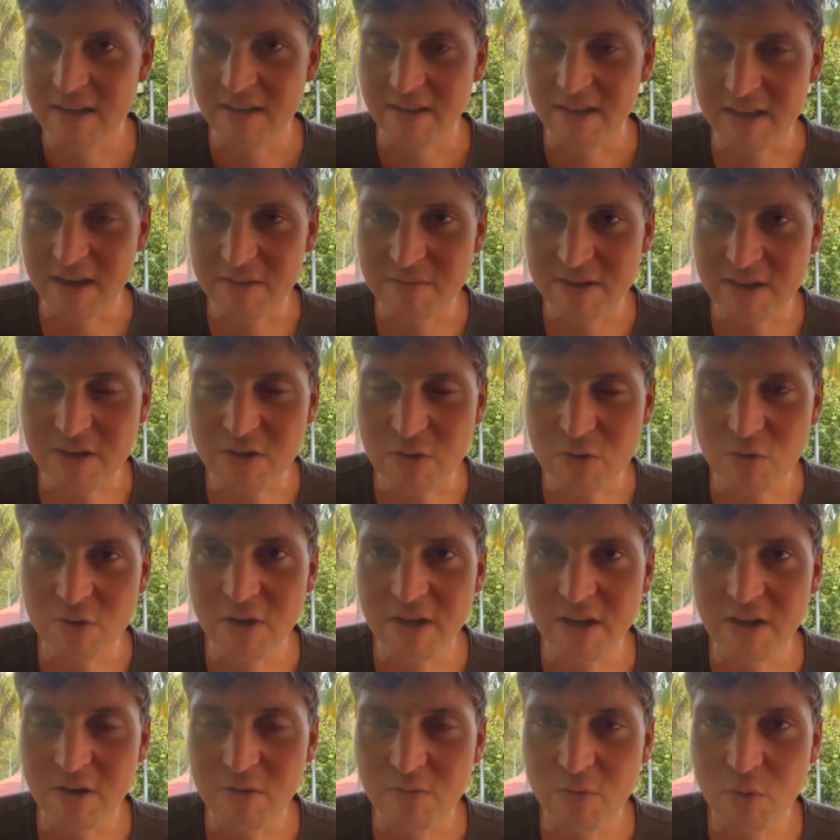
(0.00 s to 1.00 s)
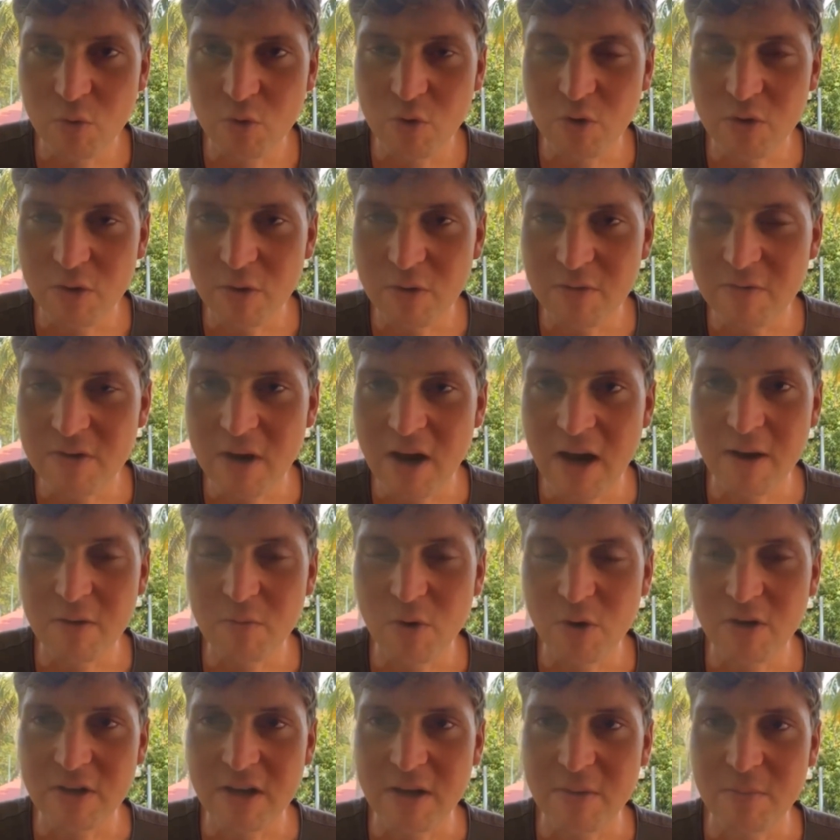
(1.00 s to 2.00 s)
If it's 3, 4, 5,
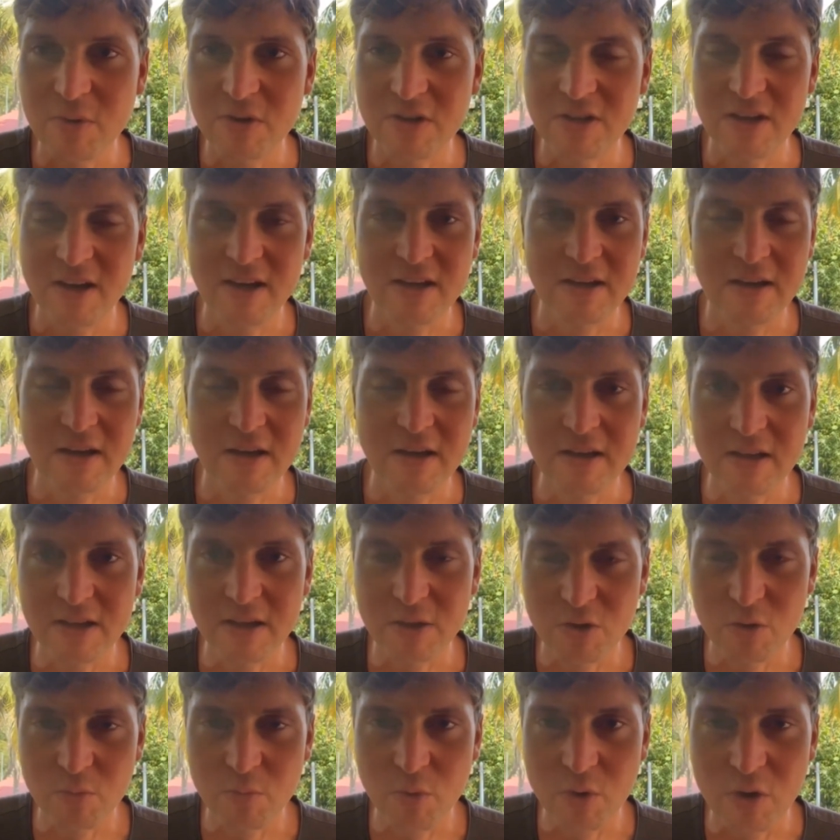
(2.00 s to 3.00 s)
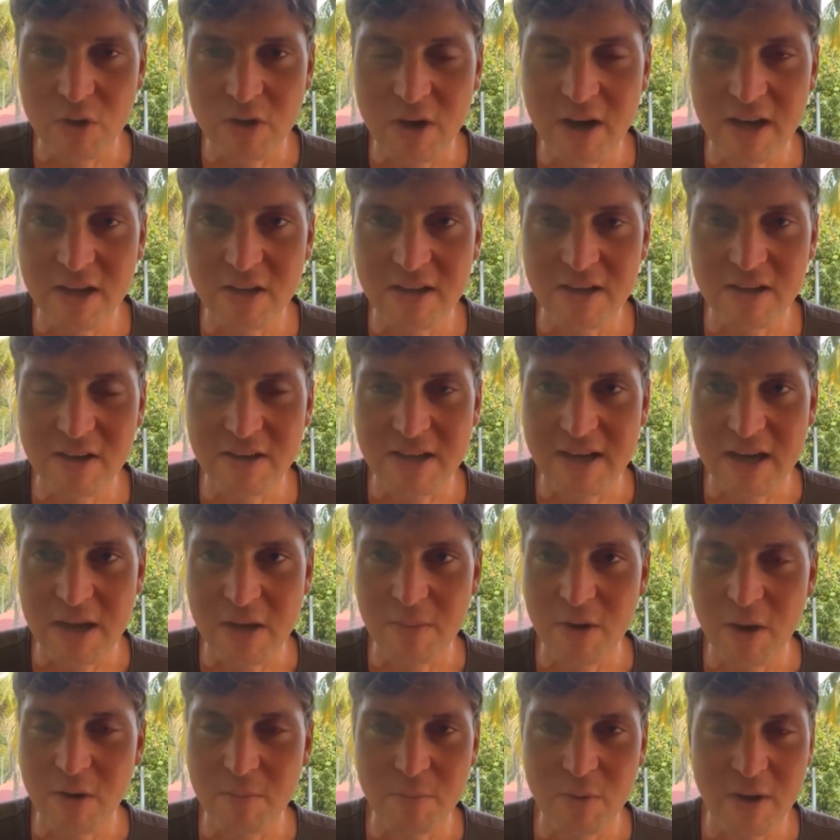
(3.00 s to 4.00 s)
or 10%, then you're more likely to think
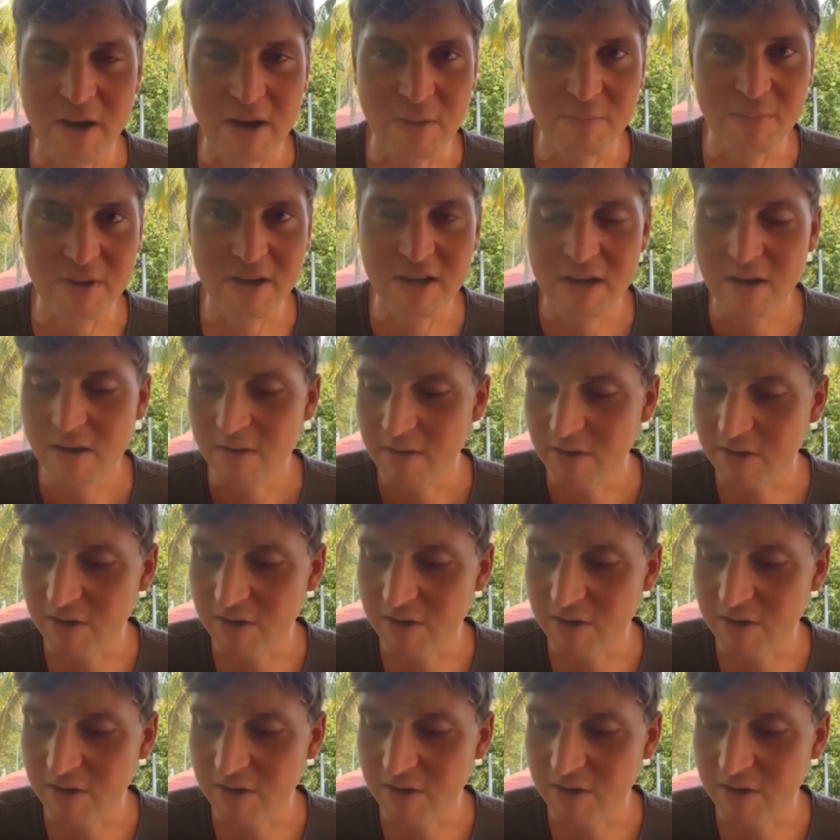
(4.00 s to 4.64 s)
about plan B.